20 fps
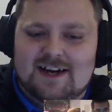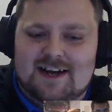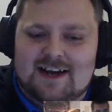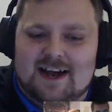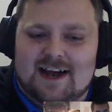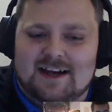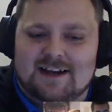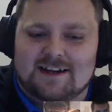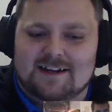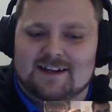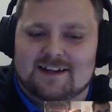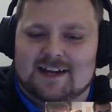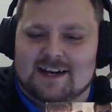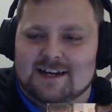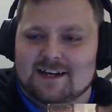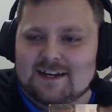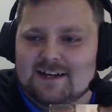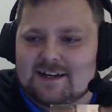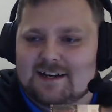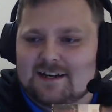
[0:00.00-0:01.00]
And
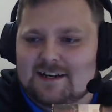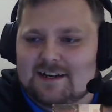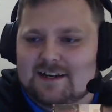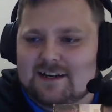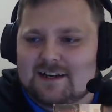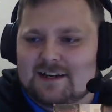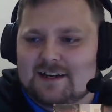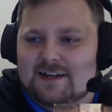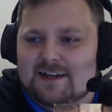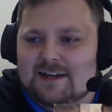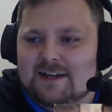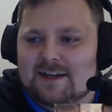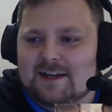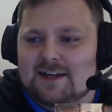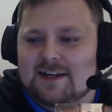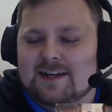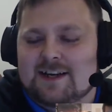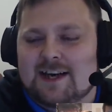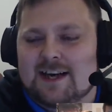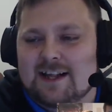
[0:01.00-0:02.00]
like
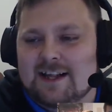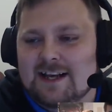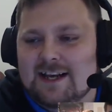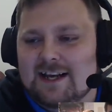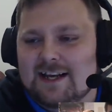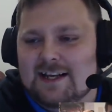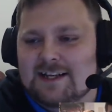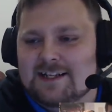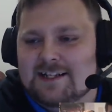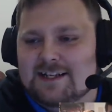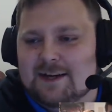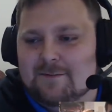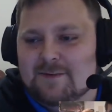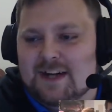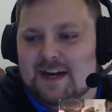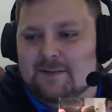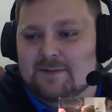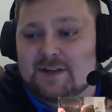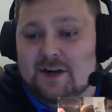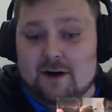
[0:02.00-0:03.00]
killing it is
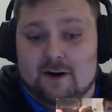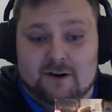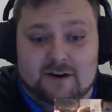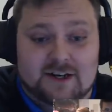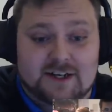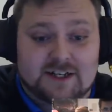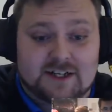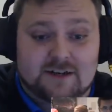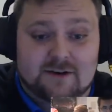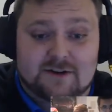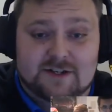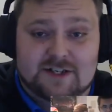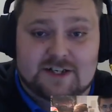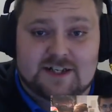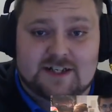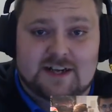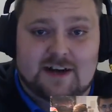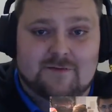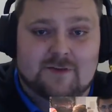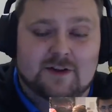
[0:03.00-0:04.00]
sometimes hard because it goes to
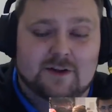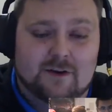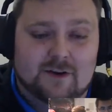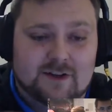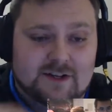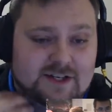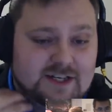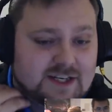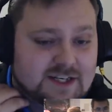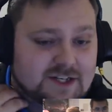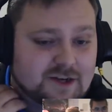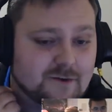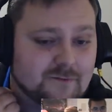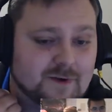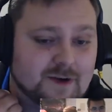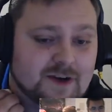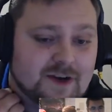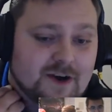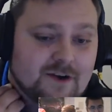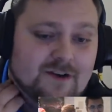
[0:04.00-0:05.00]
7 loyalty. So if
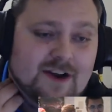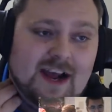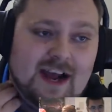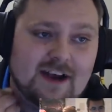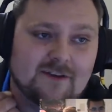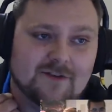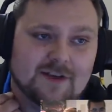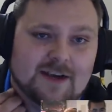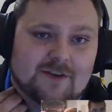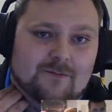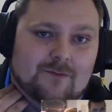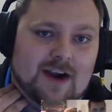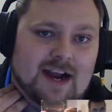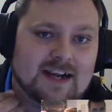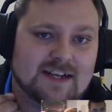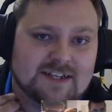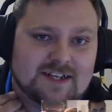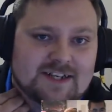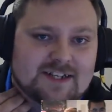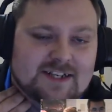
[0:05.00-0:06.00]
you don't have like
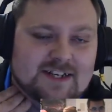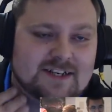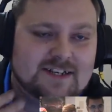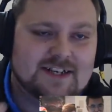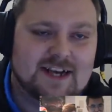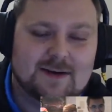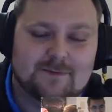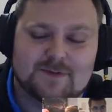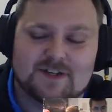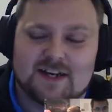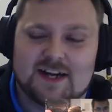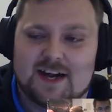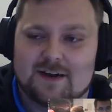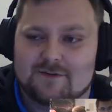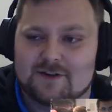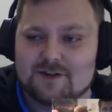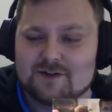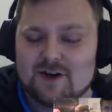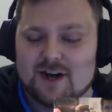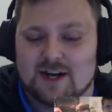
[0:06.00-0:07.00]
Vraska's Contempts and have
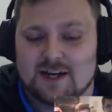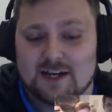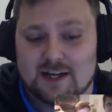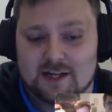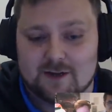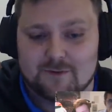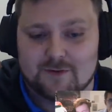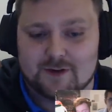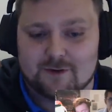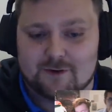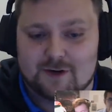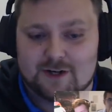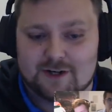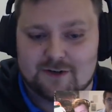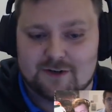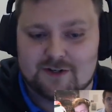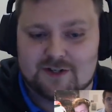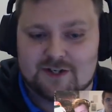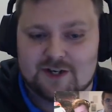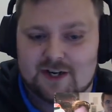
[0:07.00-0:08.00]
to try and kill it with
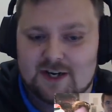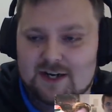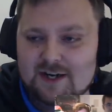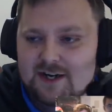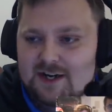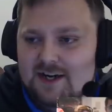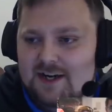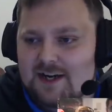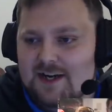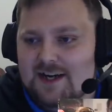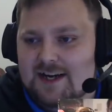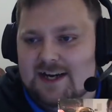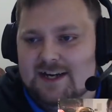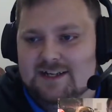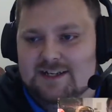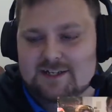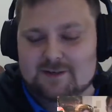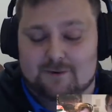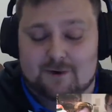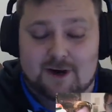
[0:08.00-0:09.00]
creatures,
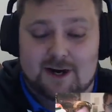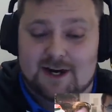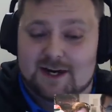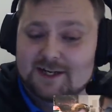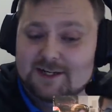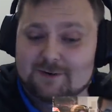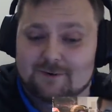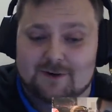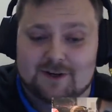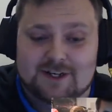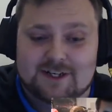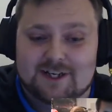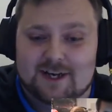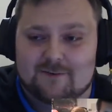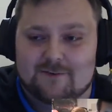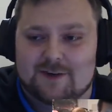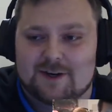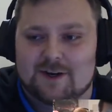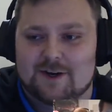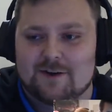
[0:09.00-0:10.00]
it's really
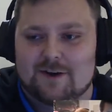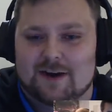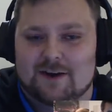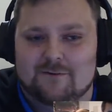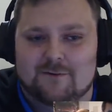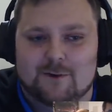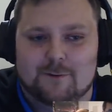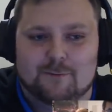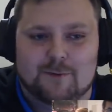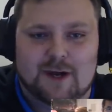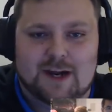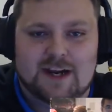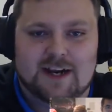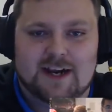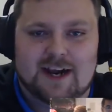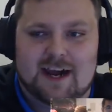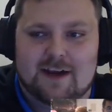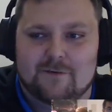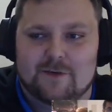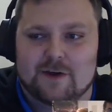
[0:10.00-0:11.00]
tough to do. And if you're playing
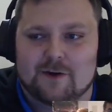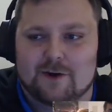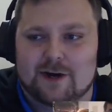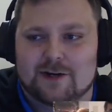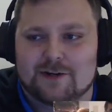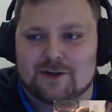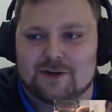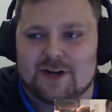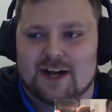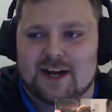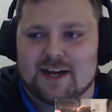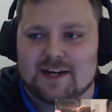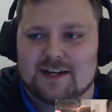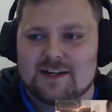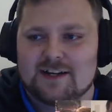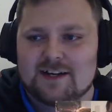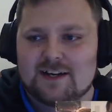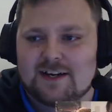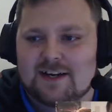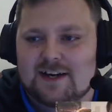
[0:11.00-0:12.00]
a heavy creature deck,
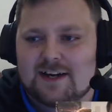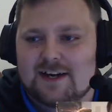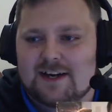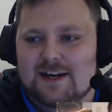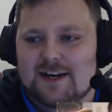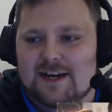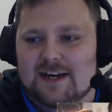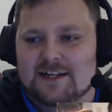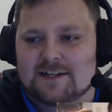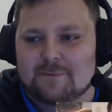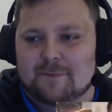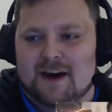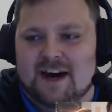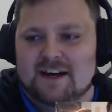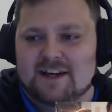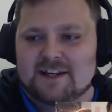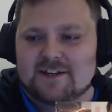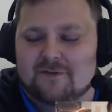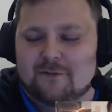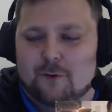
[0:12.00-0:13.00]
its
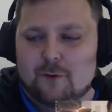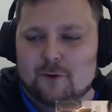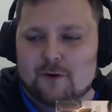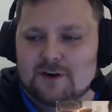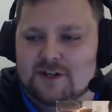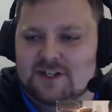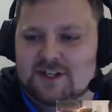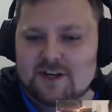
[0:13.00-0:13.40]
-4 is